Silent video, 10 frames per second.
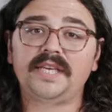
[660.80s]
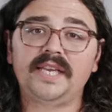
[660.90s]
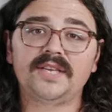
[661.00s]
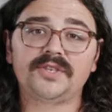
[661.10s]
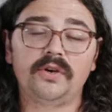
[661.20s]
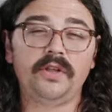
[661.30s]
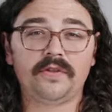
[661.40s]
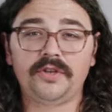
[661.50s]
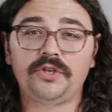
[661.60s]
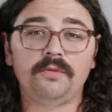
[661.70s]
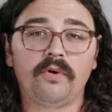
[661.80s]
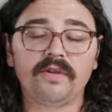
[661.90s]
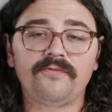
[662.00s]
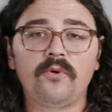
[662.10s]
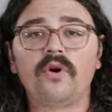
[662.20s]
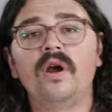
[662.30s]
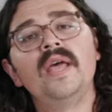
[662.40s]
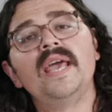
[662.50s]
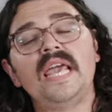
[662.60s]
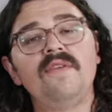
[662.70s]
TDS earlier, the
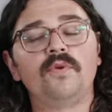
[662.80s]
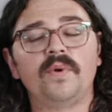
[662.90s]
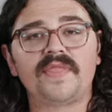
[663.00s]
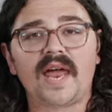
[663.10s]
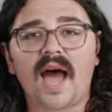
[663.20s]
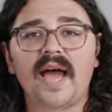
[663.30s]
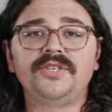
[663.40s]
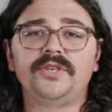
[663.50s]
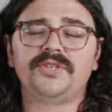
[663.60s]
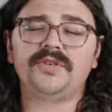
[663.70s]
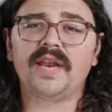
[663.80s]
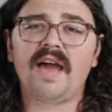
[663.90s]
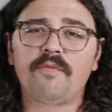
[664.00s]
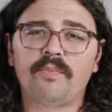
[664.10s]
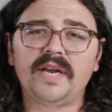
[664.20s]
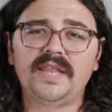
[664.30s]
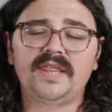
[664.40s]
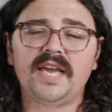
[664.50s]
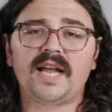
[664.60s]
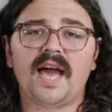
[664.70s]
2.4, even with that ice, you're still going to have a pretty
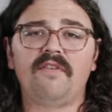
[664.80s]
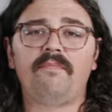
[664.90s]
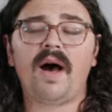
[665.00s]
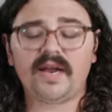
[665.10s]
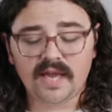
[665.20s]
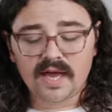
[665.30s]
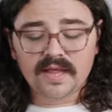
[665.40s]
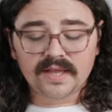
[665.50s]
thick kind of body.